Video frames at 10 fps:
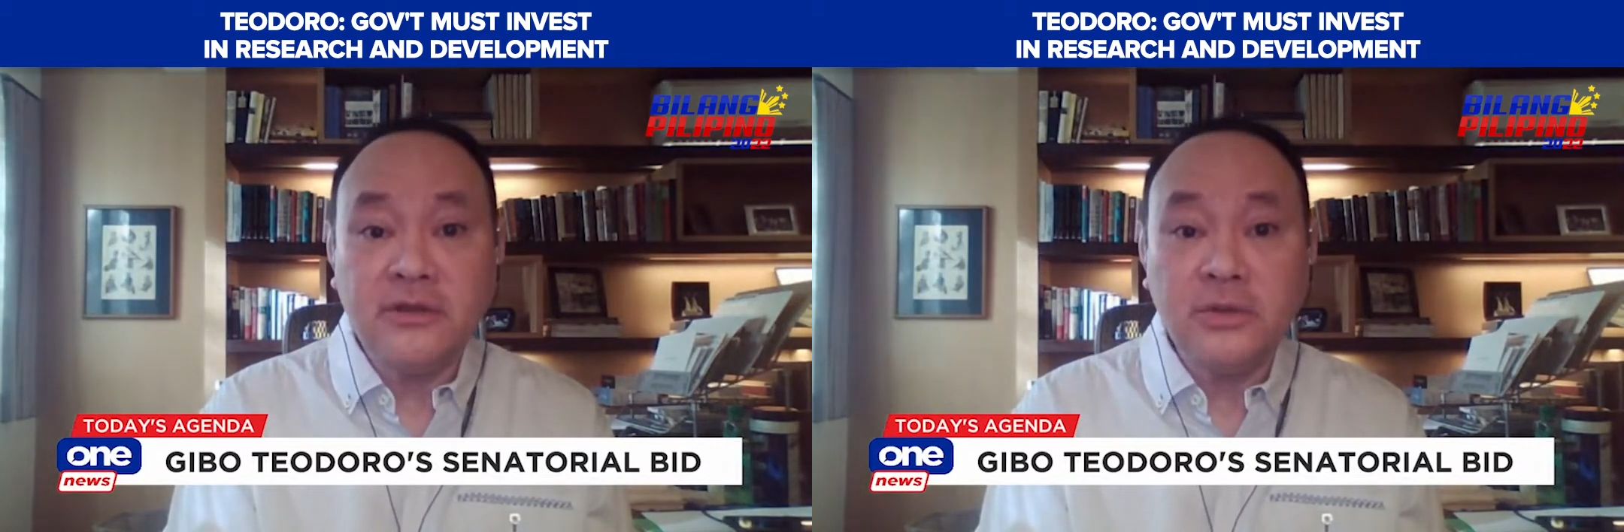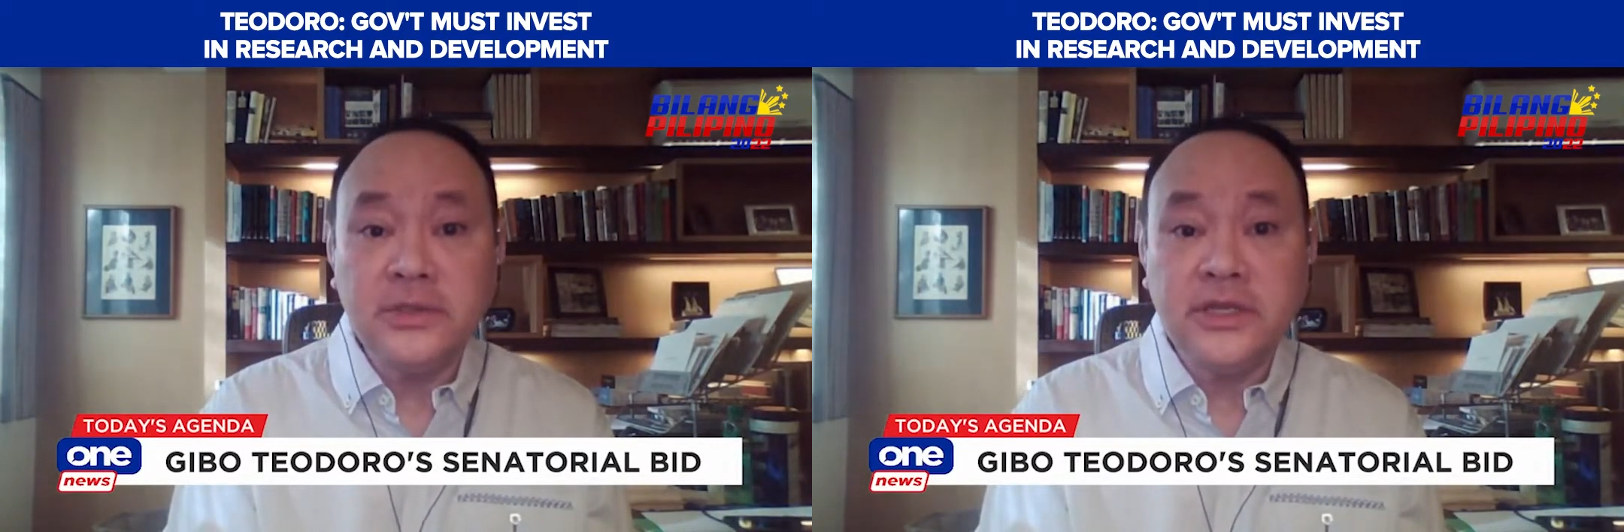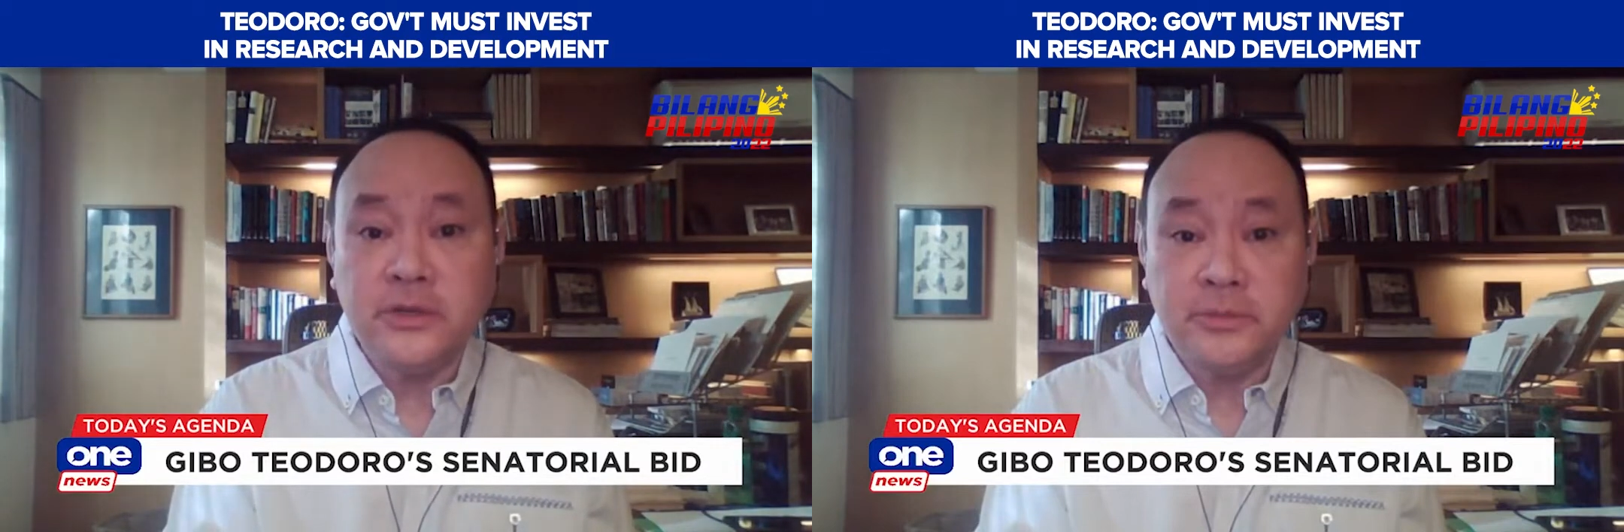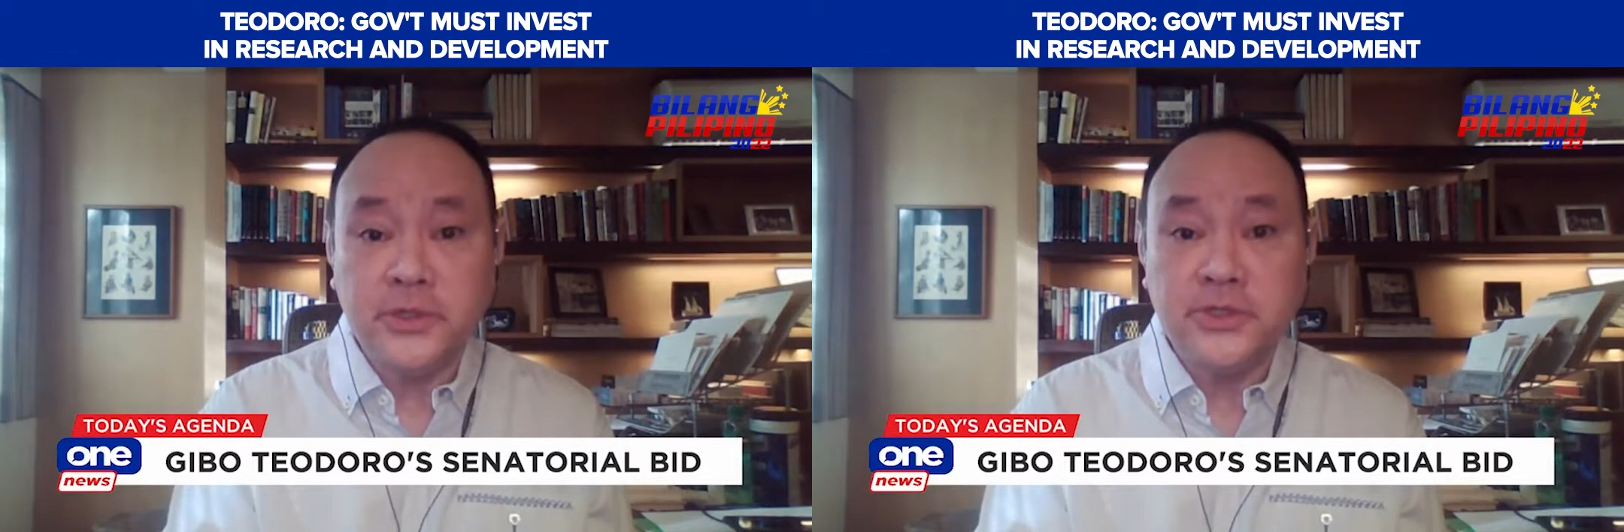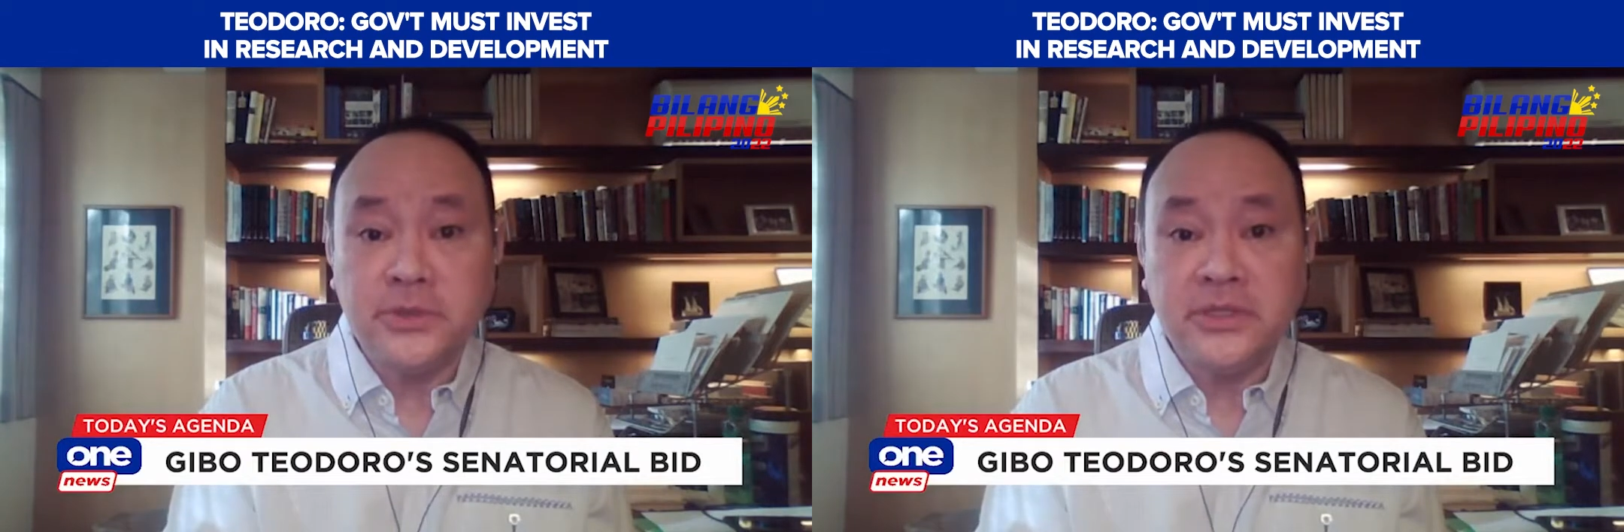golden
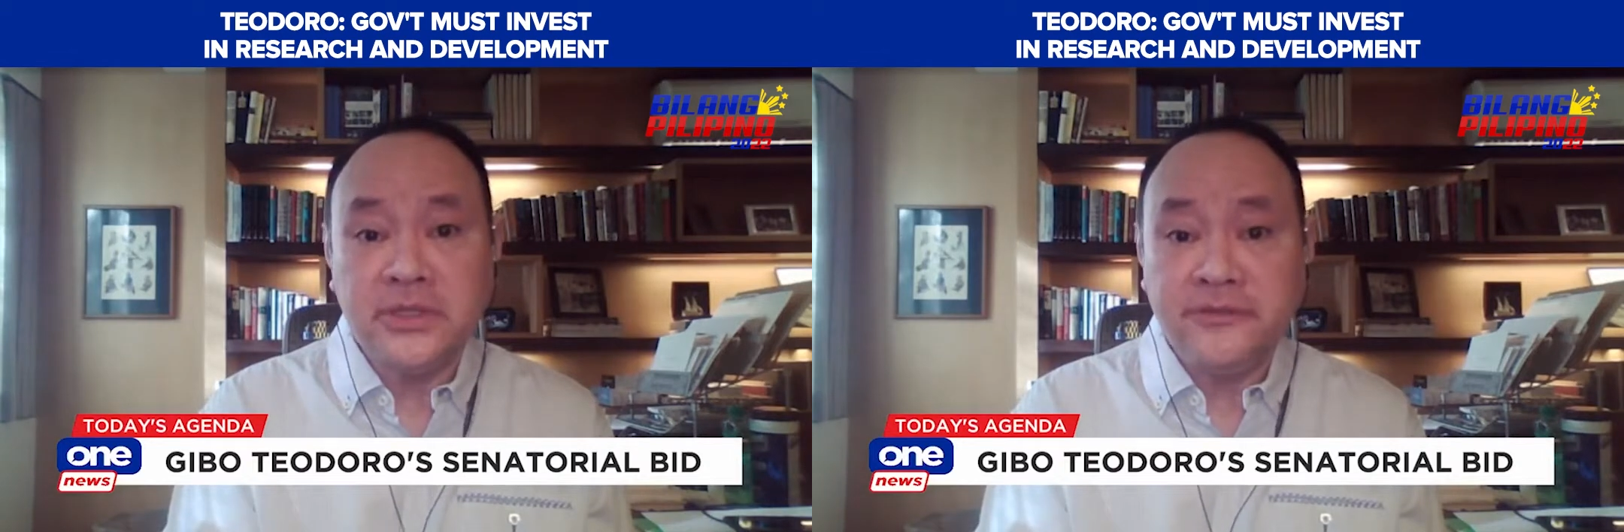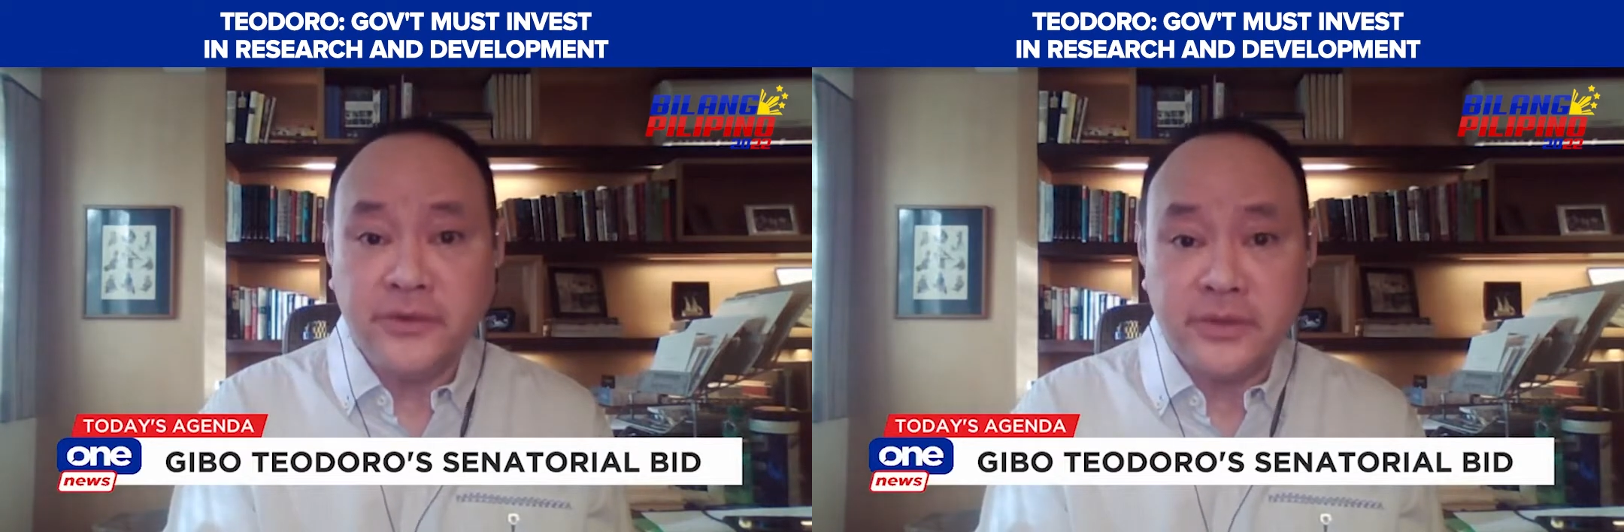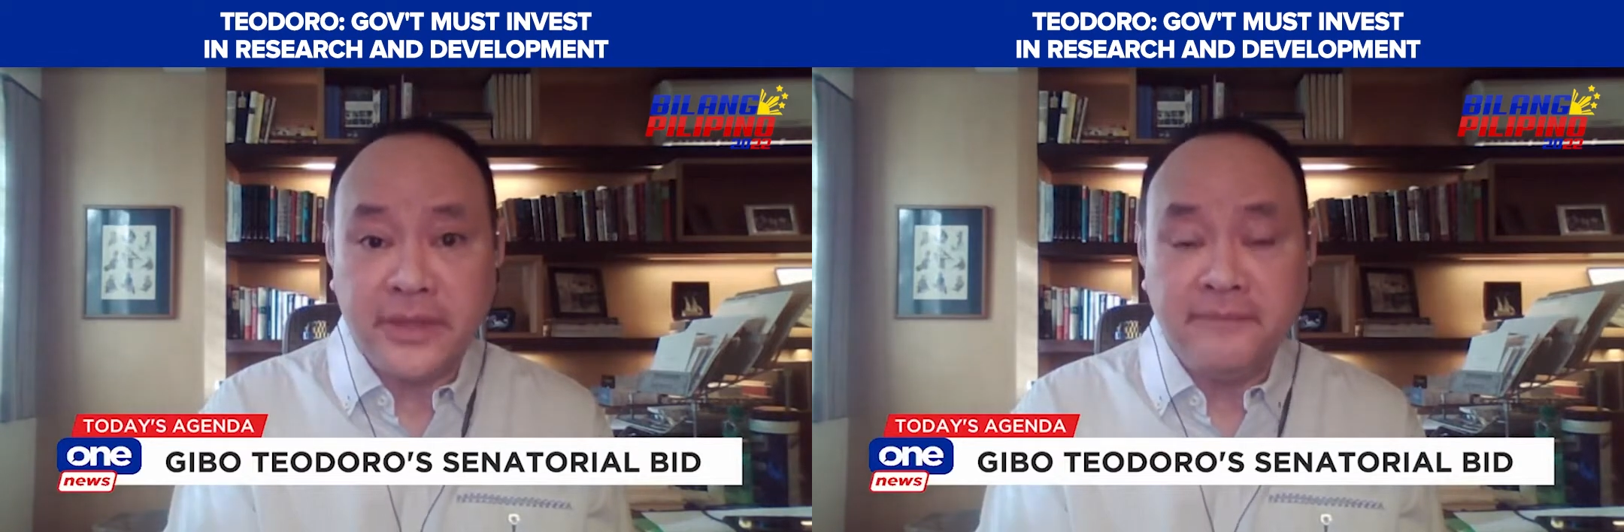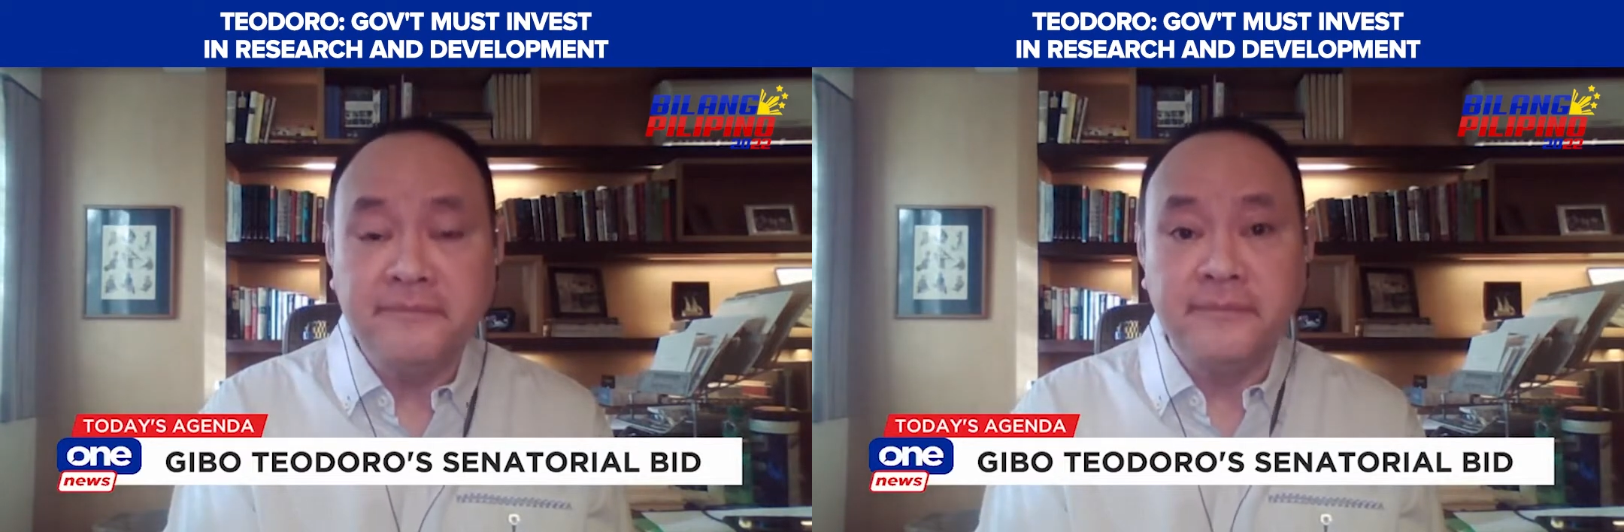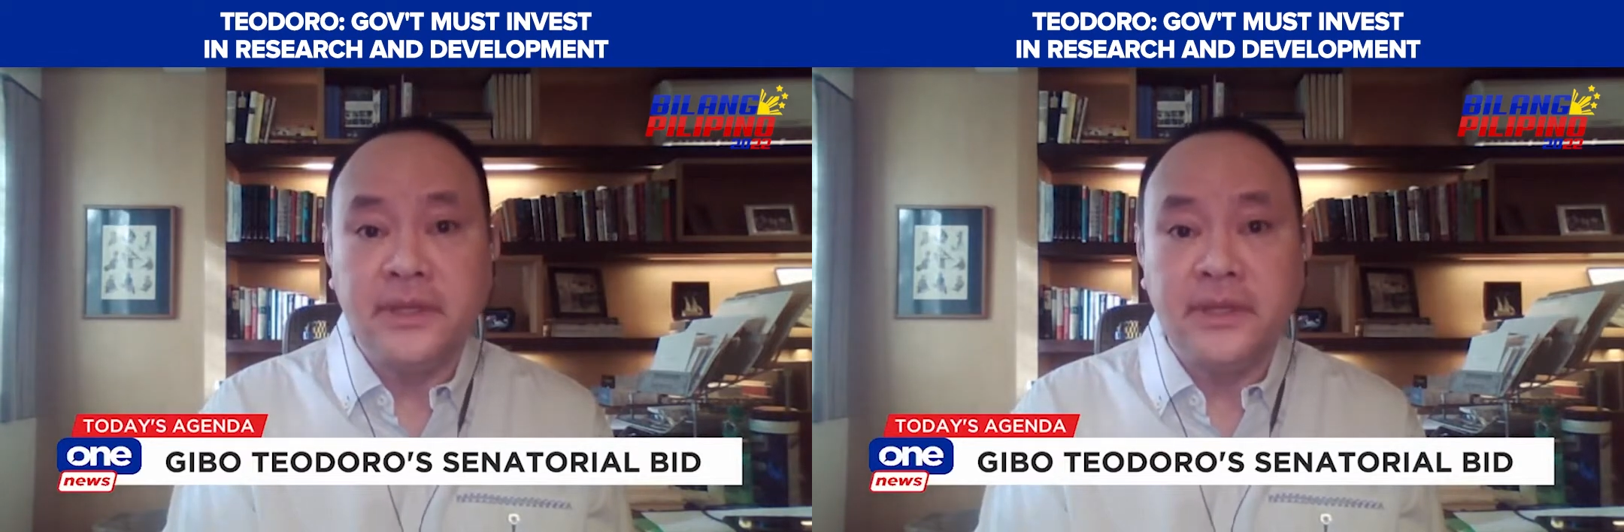opportunity for them